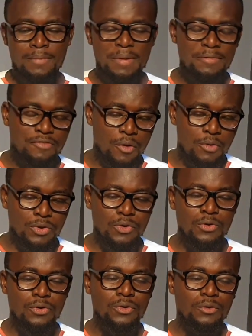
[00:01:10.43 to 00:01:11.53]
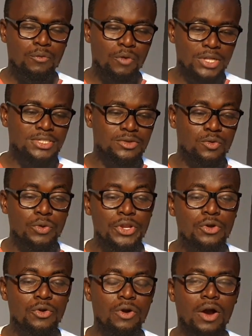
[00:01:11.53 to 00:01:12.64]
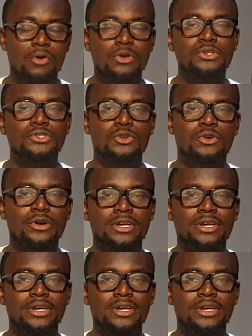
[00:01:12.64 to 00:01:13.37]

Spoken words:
But before we go, what we know according to law